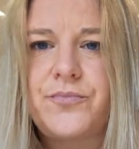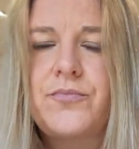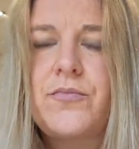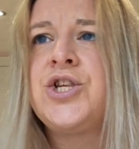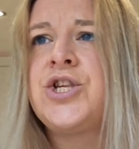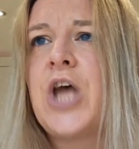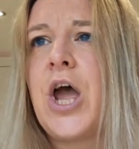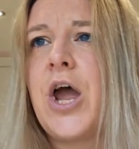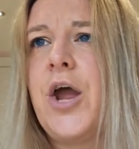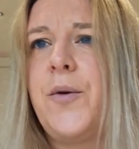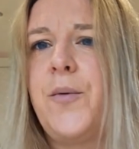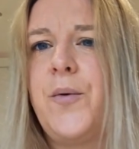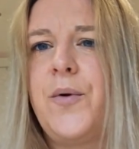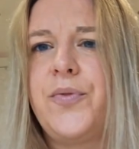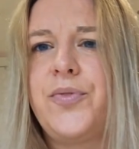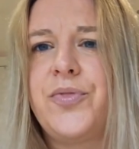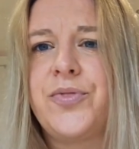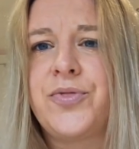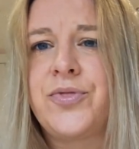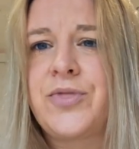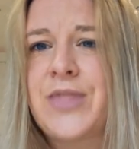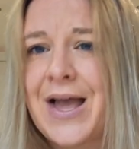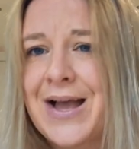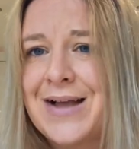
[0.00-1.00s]
So
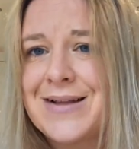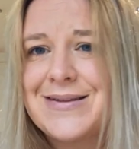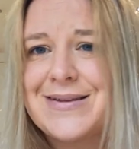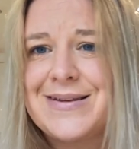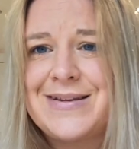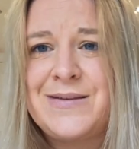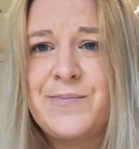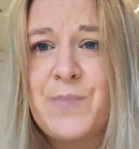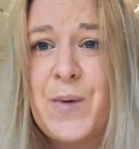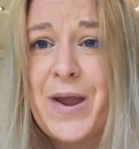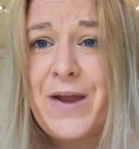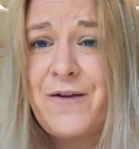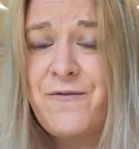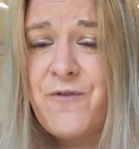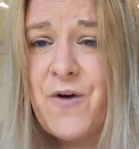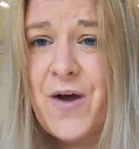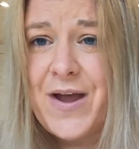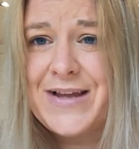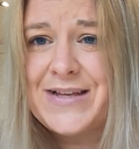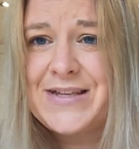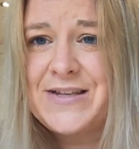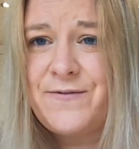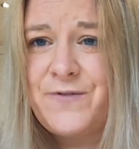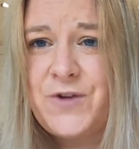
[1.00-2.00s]
that is my
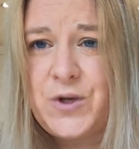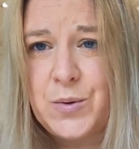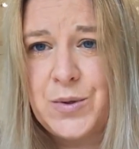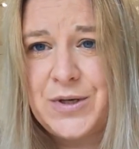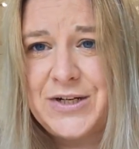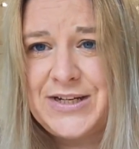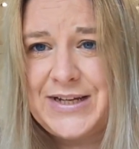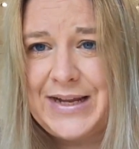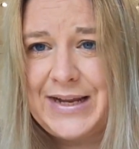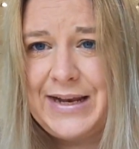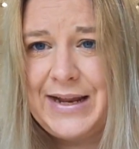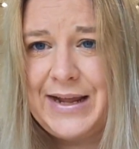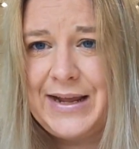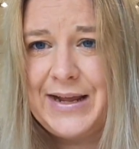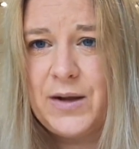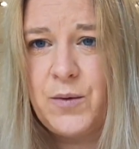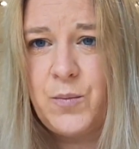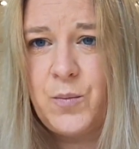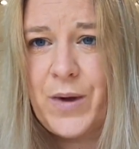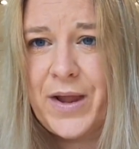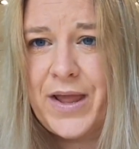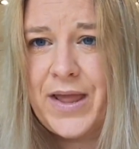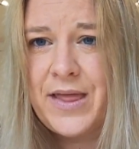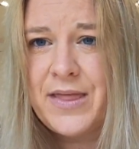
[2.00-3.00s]
advice if you are dealing
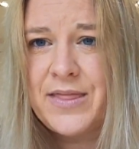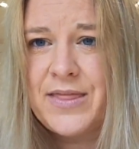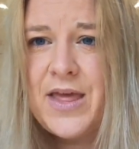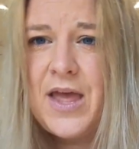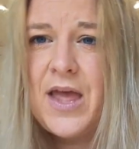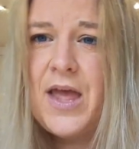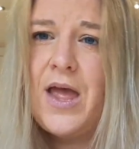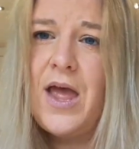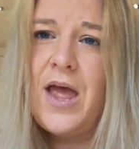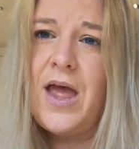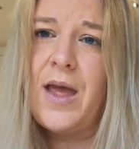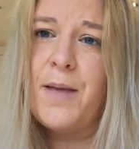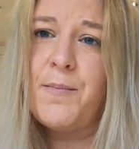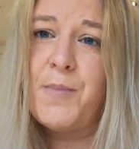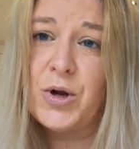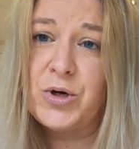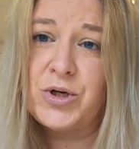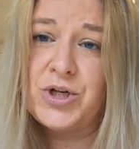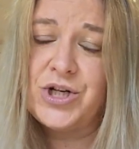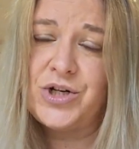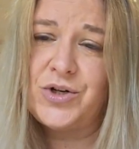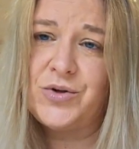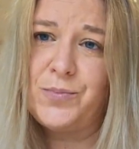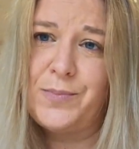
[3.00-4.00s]
with
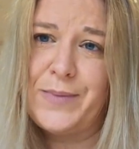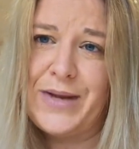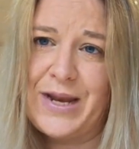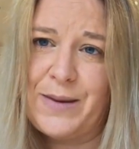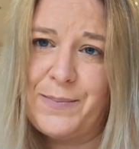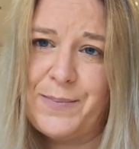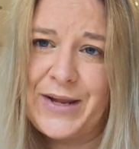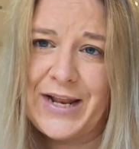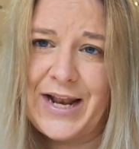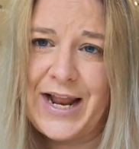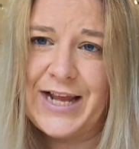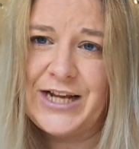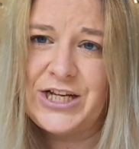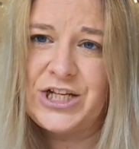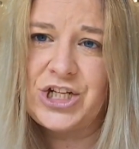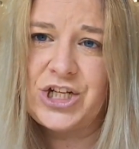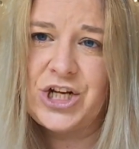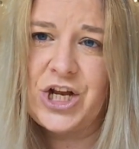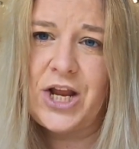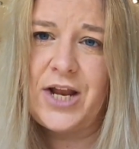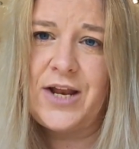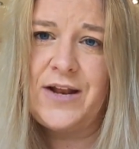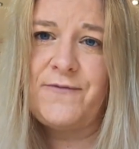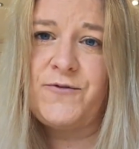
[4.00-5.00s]
emotional
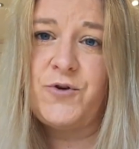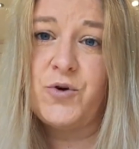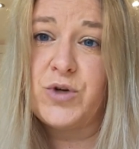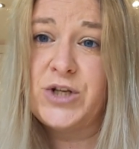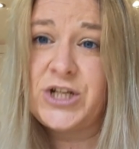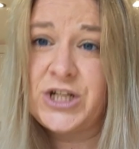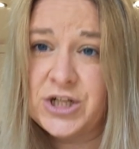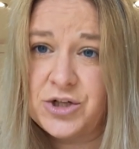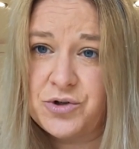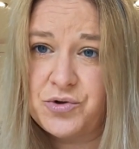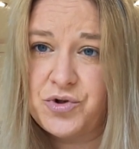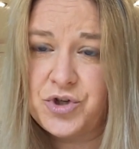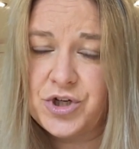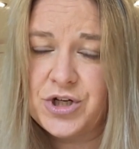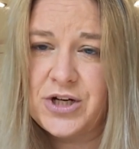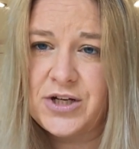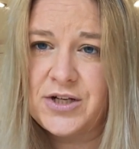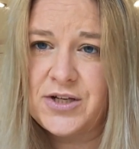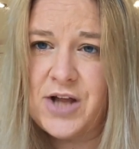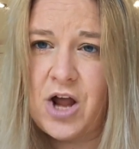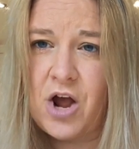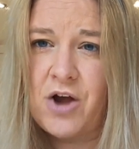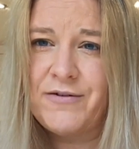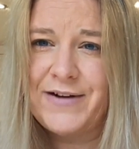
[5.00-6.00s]
manipulation, if your children
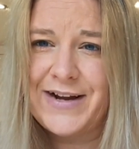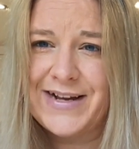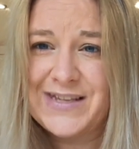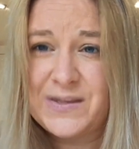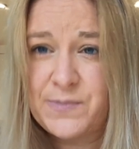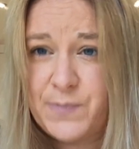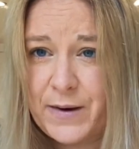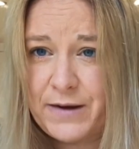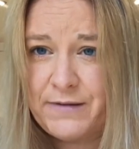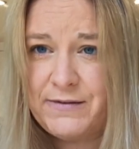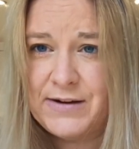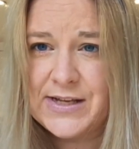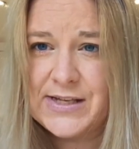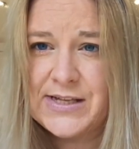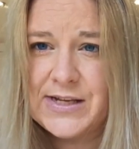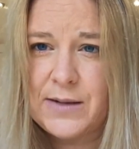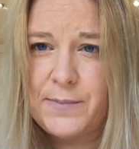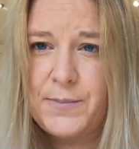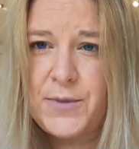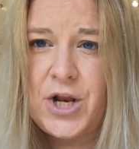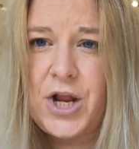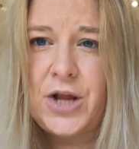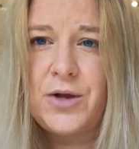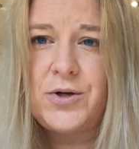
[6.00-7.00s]
are
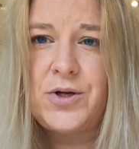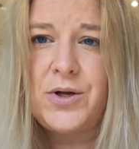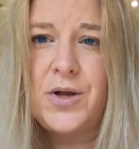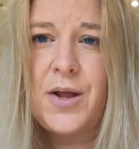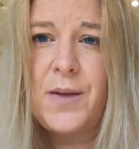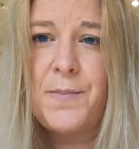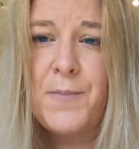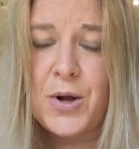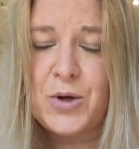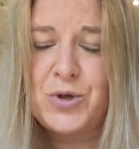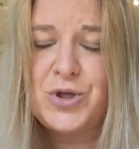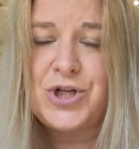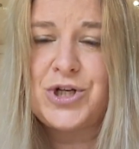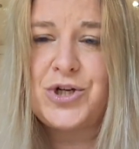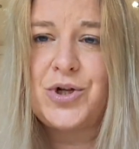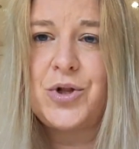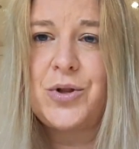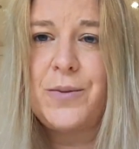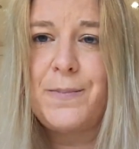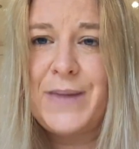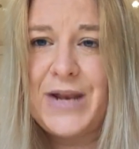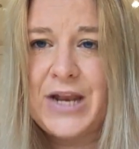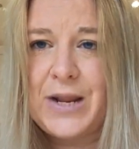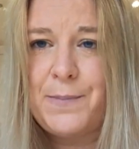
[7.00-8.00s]
experiencing
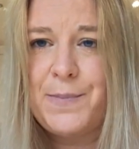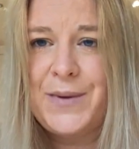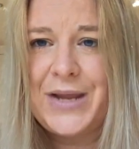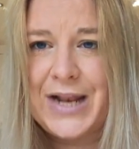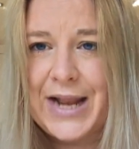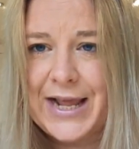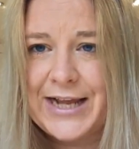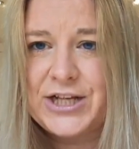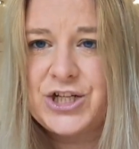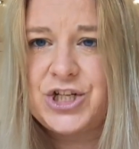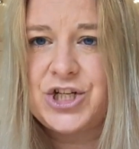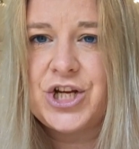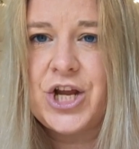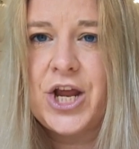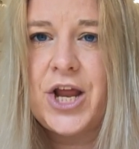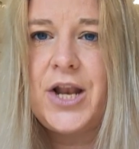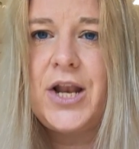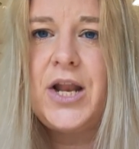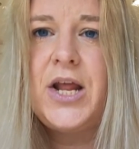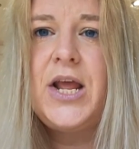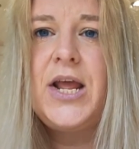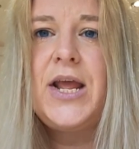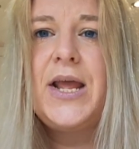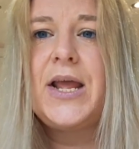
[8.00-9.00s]
emotional
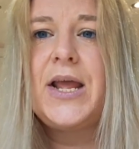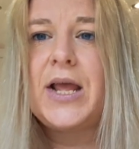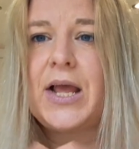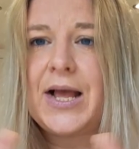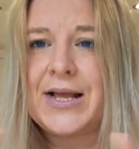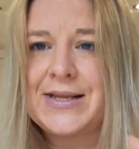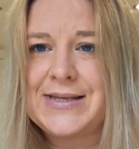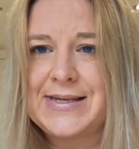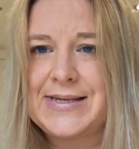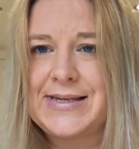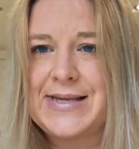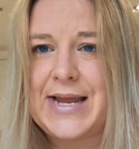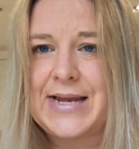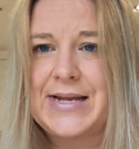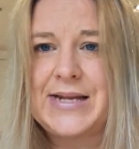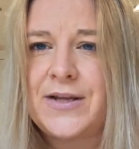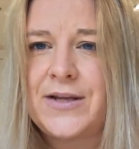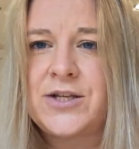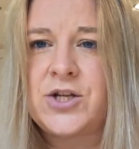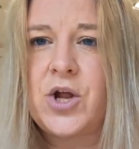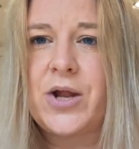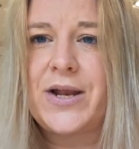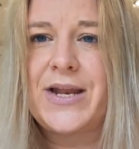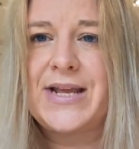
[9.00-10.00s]
manipulation. as I said,
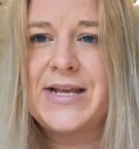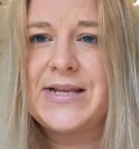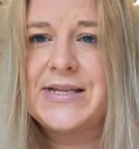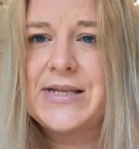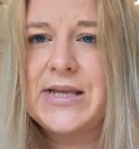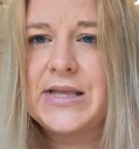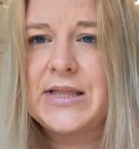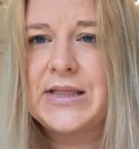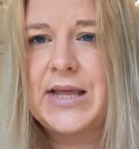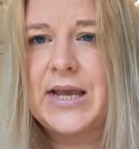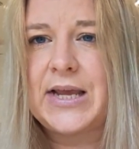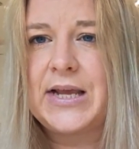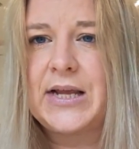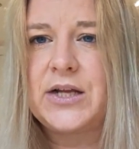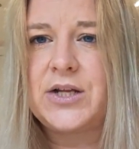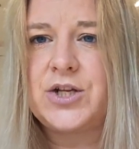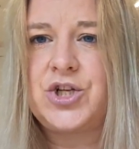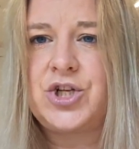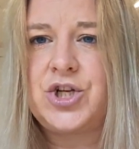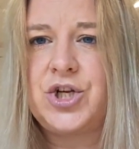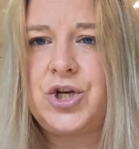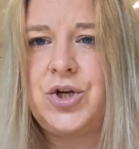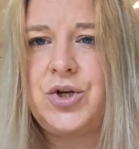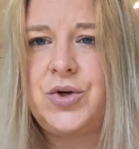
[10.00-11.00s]
it's not an easy thing
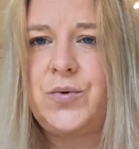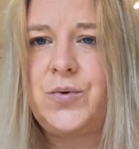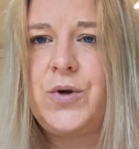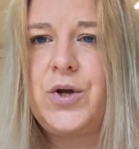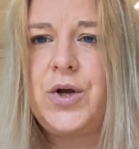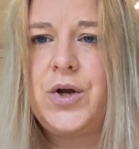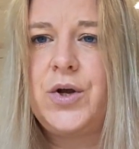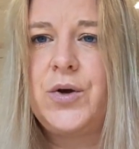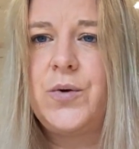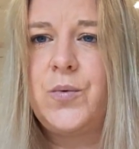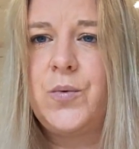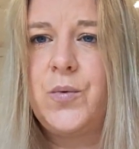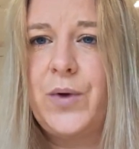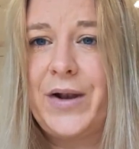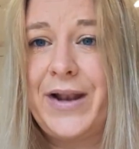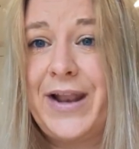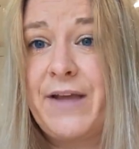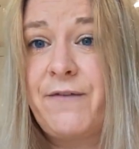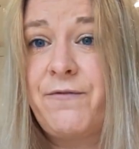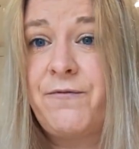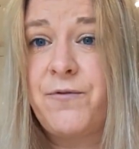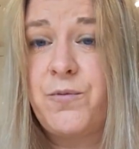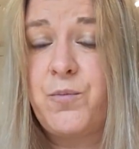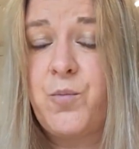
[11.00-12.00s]
to
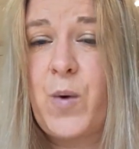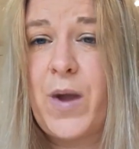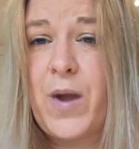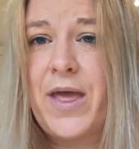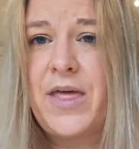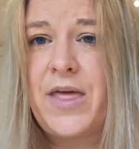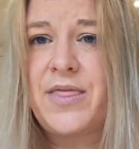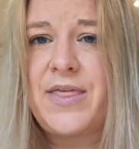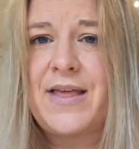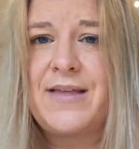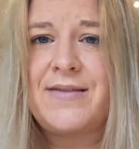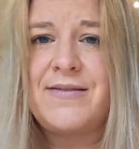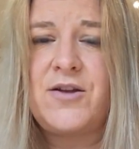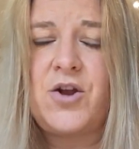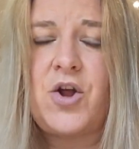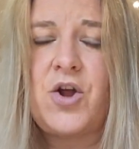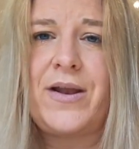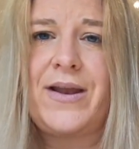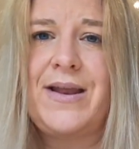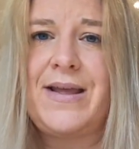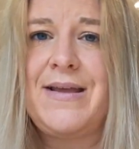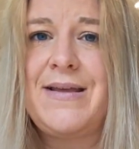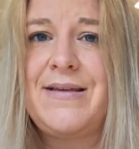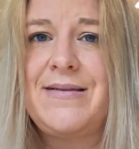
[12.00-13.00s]
live with. It's not
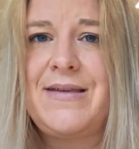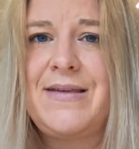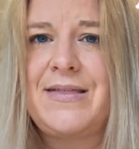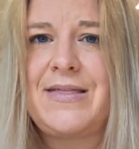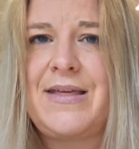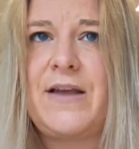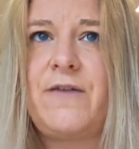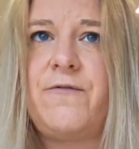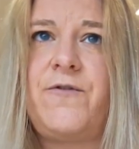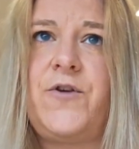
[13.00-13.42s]
an easy thing